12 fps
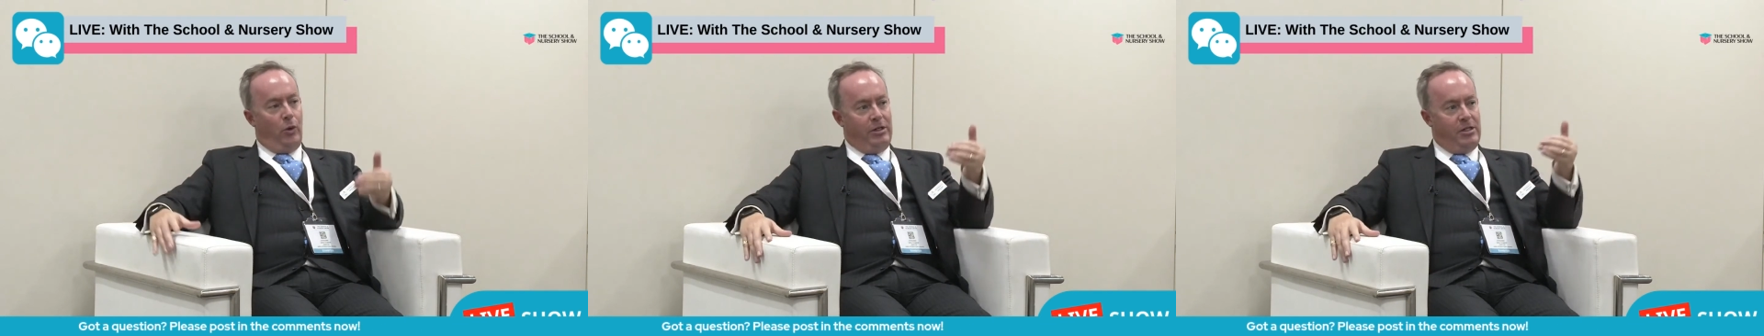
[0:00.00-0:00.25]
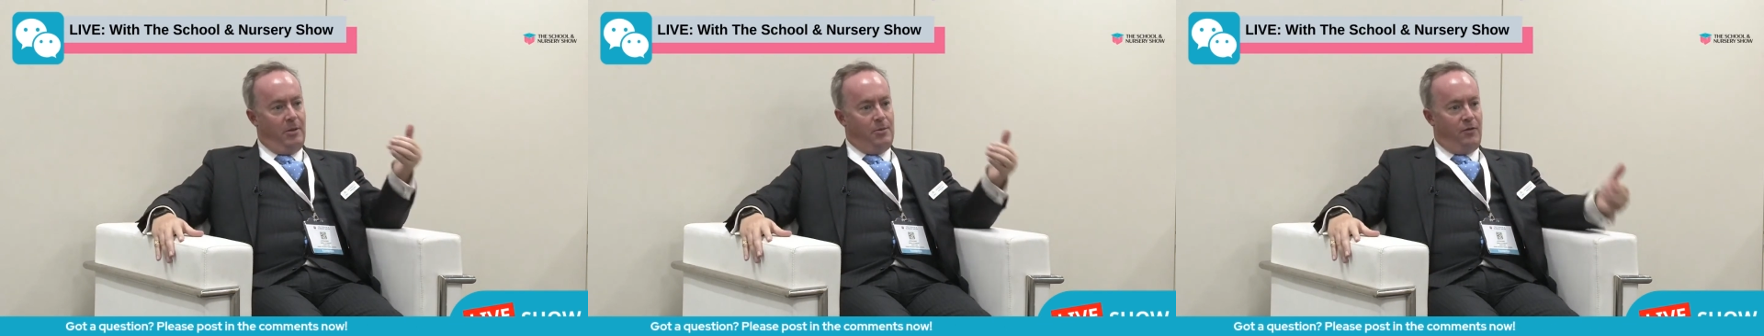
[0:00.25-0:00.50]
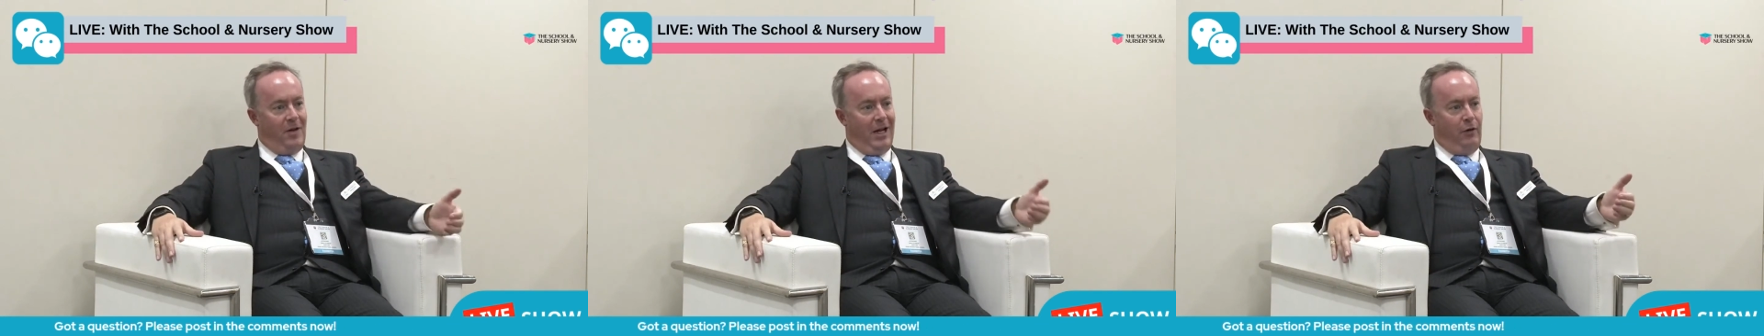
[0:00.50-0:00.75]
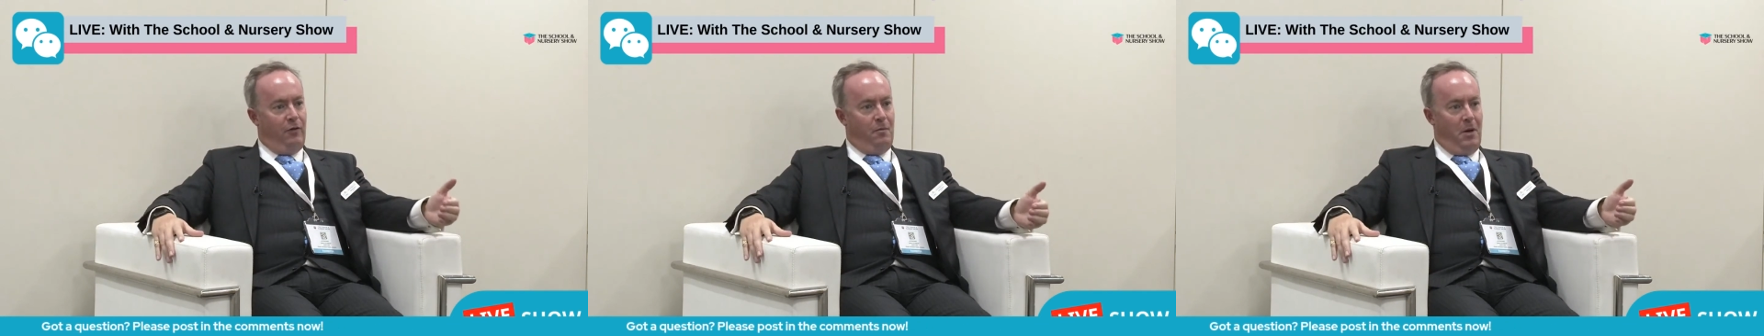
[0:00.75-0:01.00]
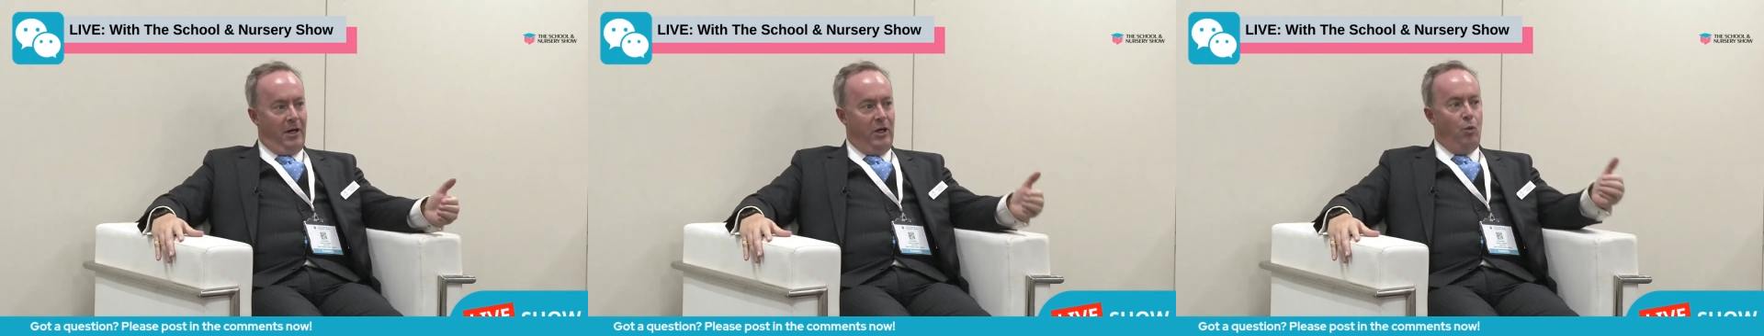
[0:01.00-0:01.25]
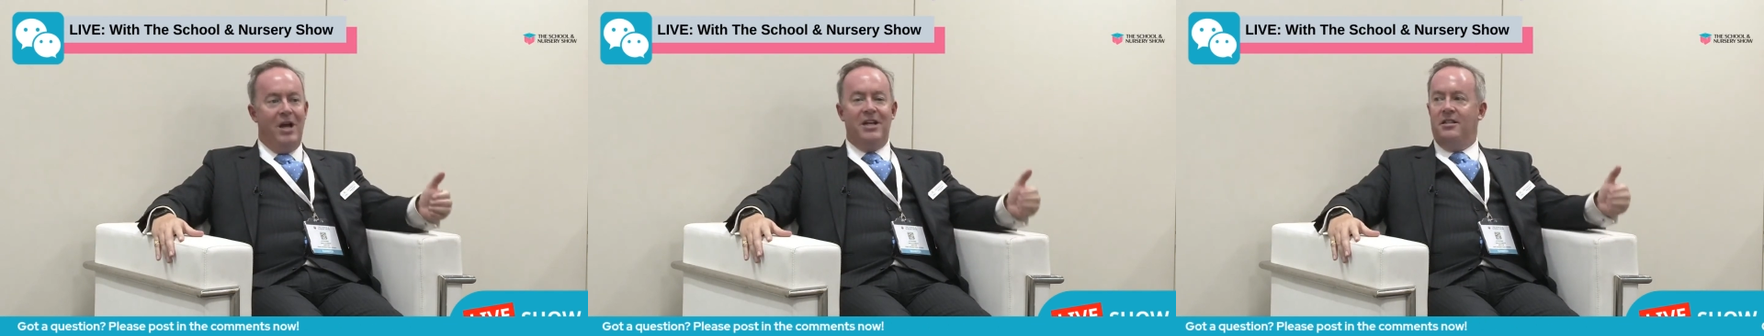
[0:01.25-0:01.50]
In terms of value for money,
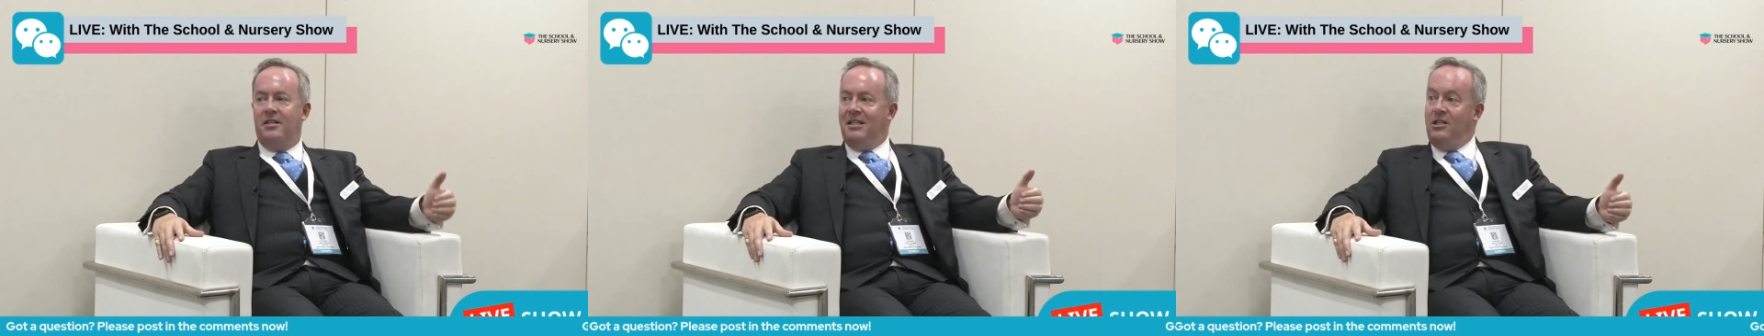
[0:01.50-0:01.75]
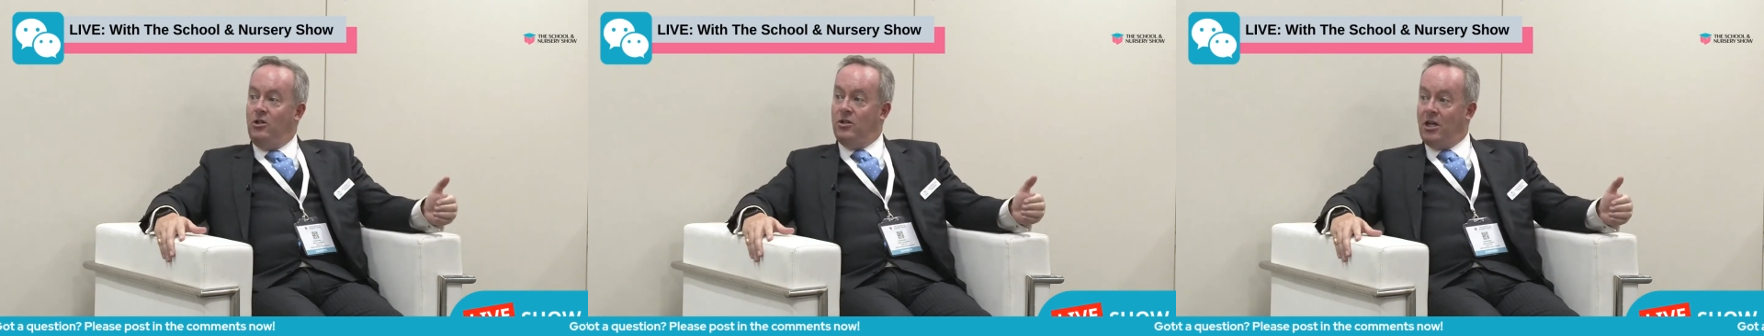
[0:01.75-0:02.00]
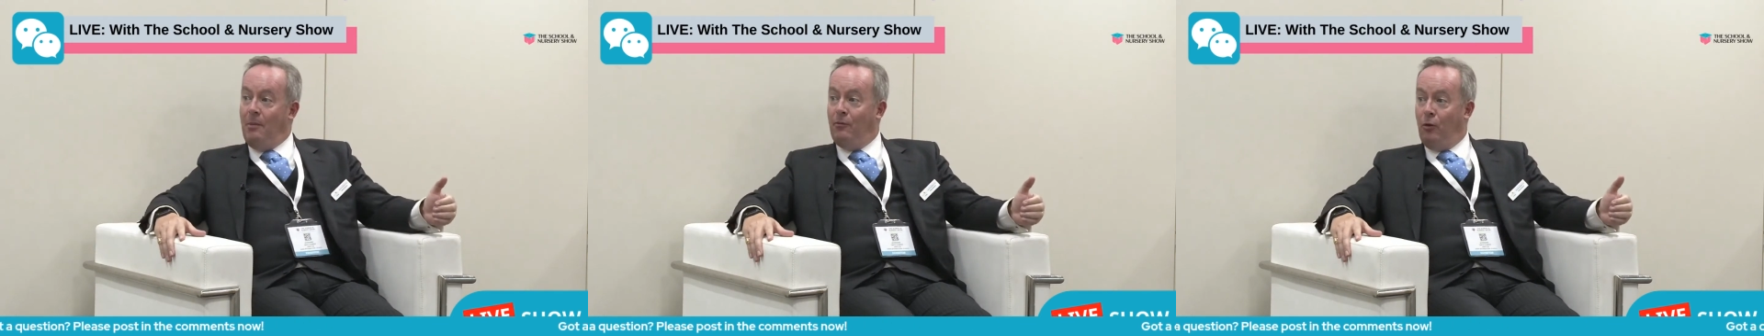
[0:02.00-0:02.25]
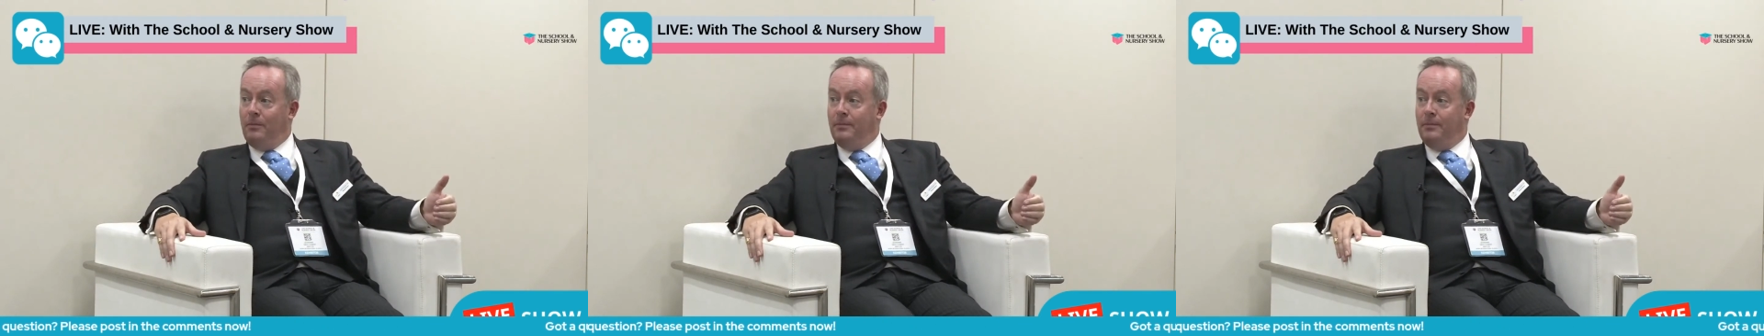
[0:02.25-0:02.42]
where do the teachers come from?